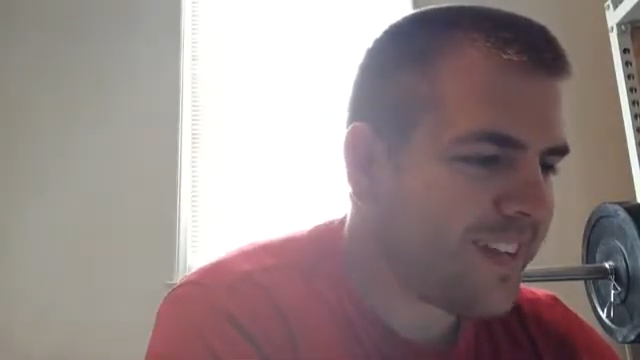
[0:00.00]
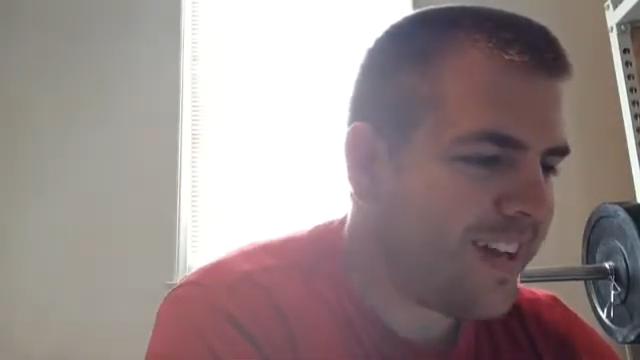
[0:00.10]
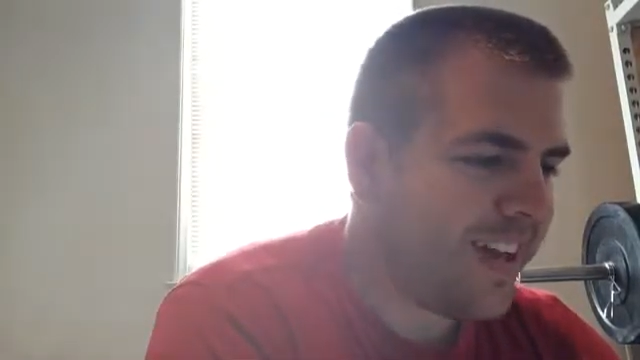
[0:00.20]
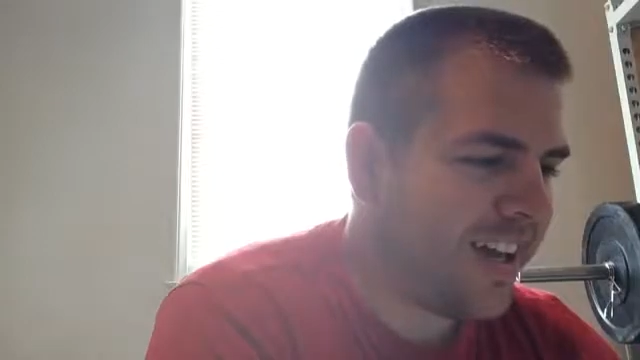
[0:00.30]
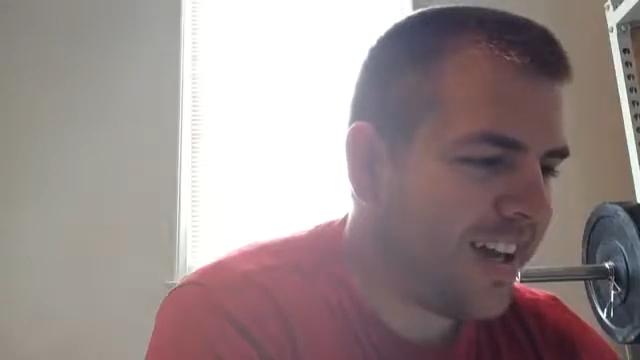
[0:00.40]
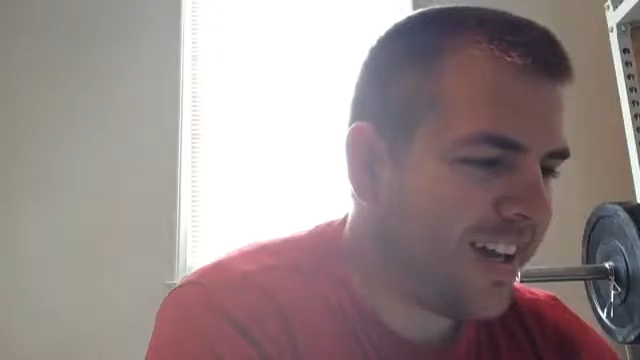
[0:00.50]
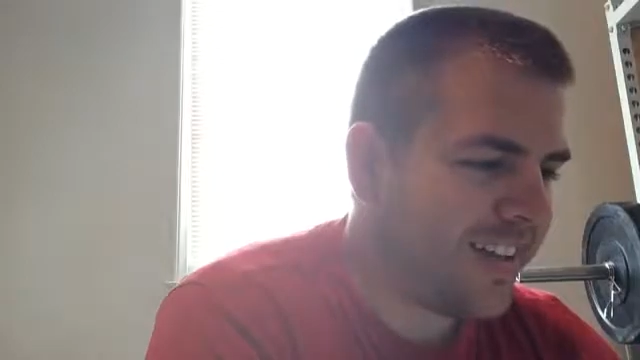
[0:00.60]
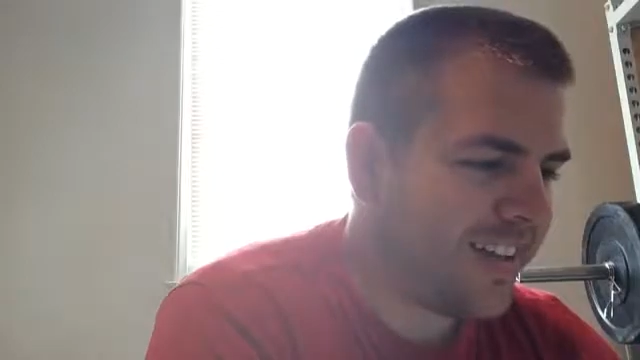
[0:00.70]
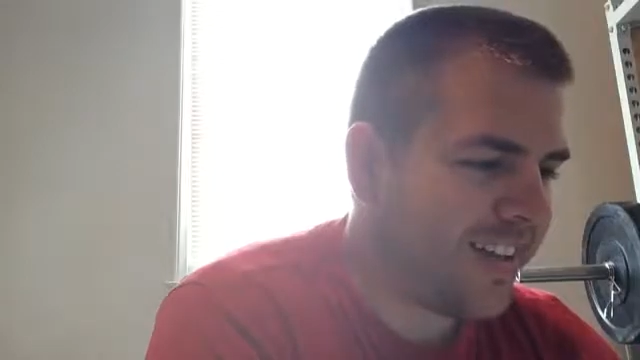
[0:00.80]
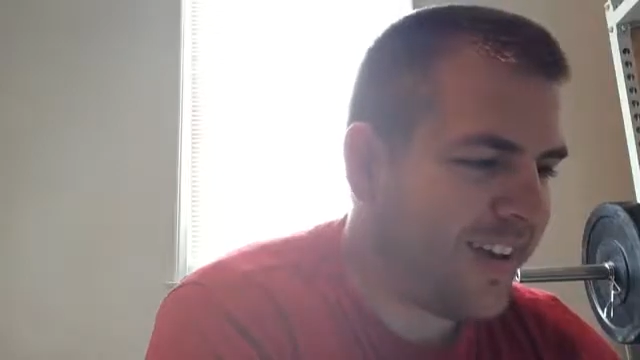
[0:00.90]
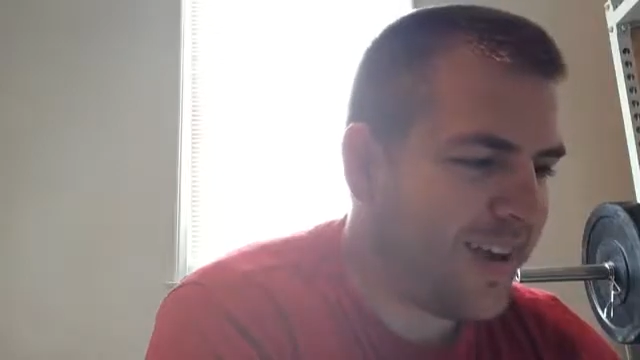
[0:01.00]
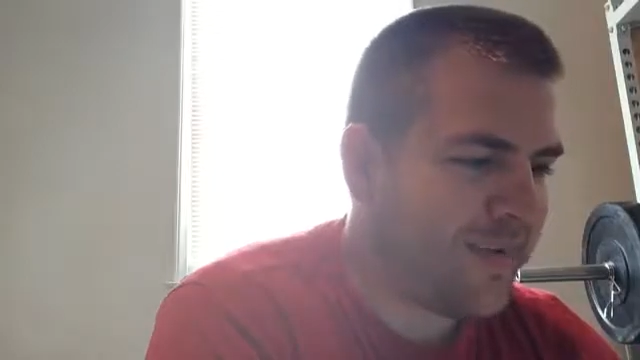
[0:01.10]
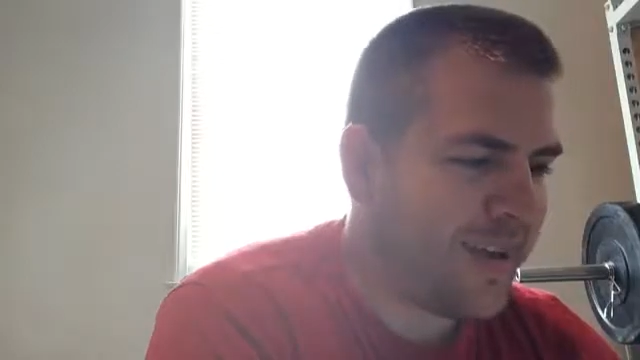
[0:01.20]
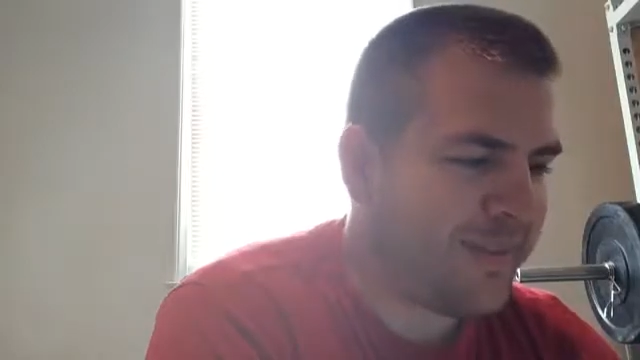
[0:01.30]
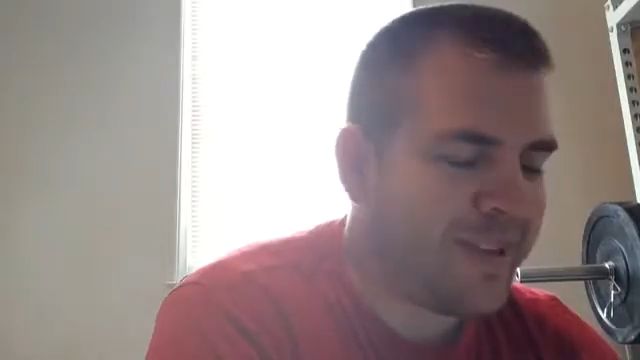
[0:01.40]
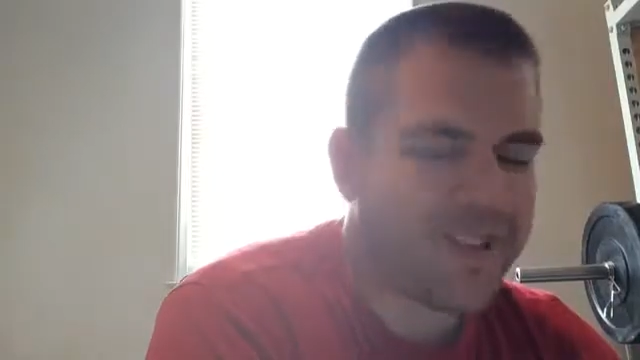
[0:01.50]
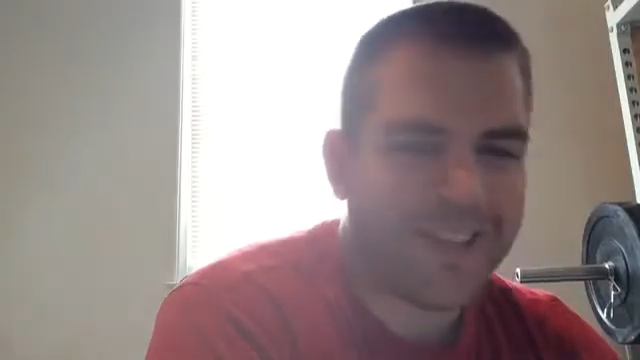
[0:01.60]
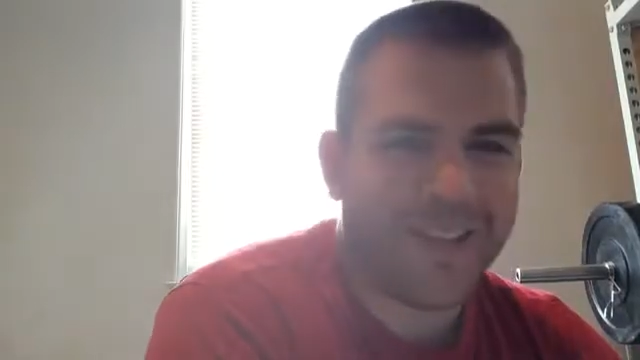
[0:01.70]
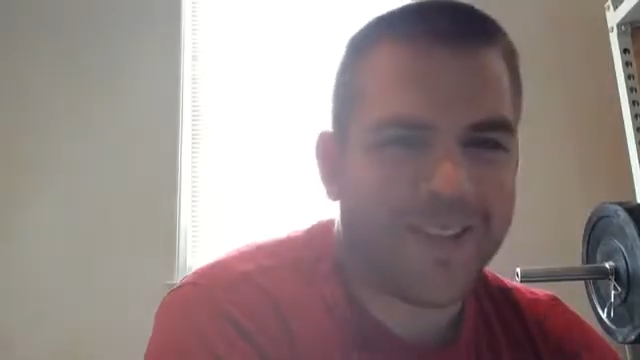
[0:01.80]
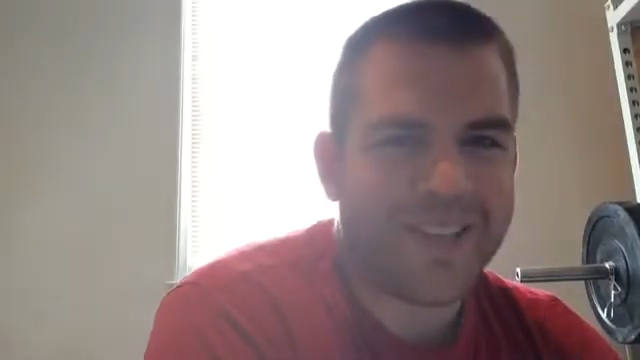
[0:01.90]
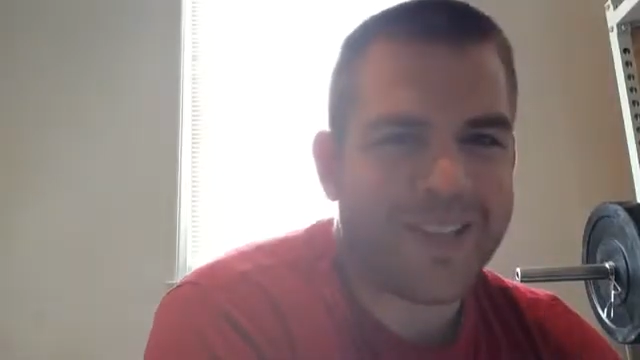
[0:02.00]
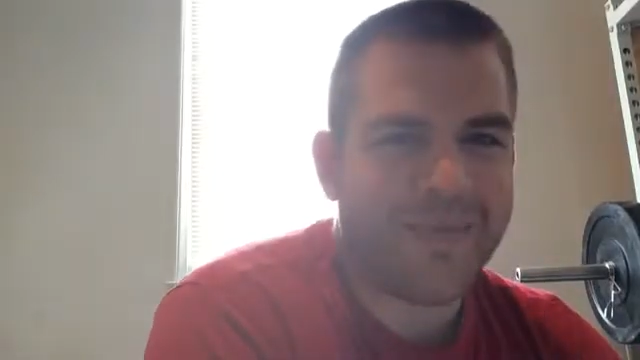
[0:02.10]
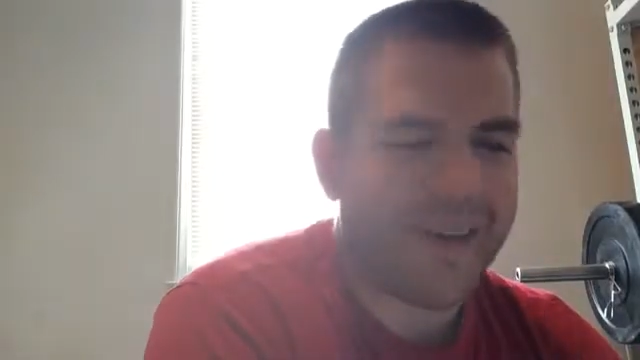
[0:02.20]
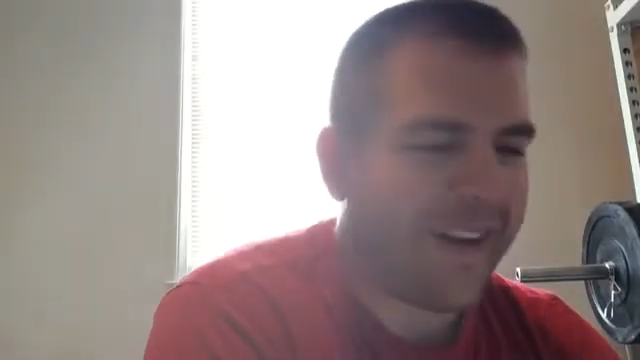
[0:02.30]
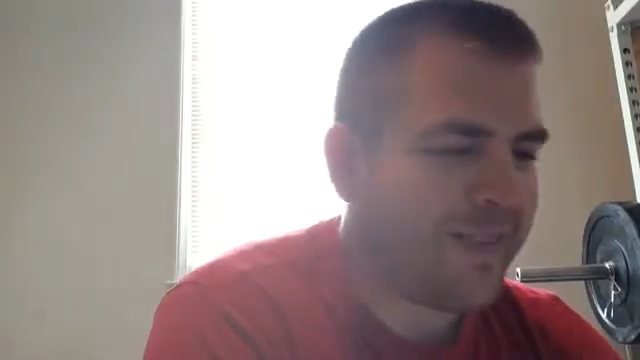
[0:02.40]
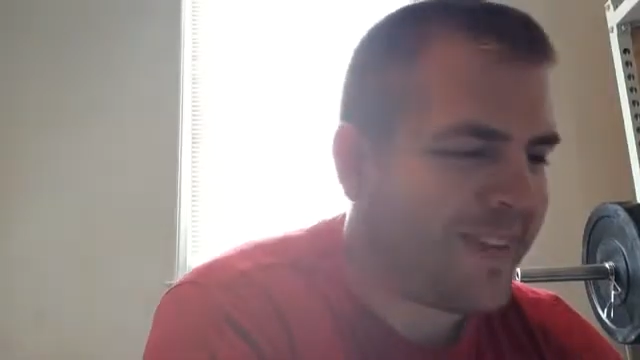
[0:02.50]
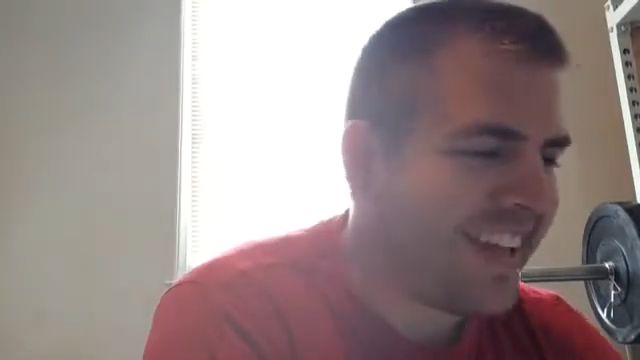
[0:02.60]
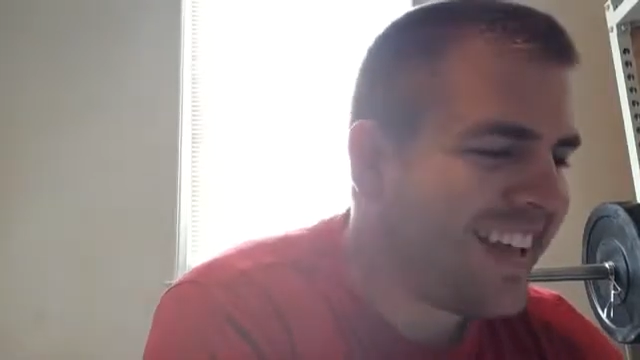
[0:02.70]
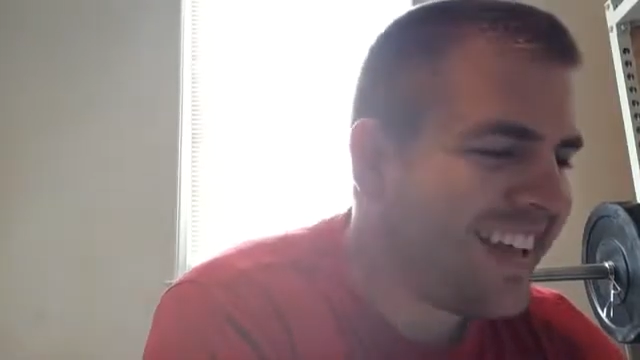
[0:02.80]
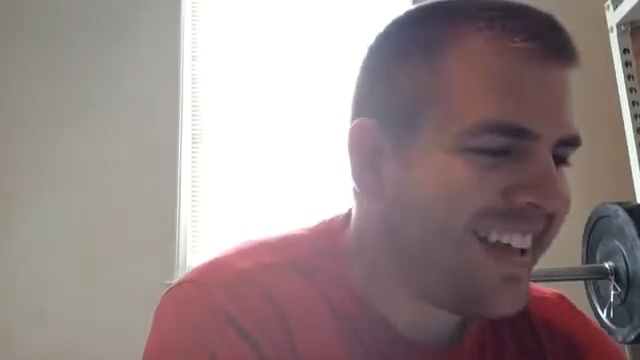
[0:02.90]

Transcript: hey babe, here's another reason to marry me.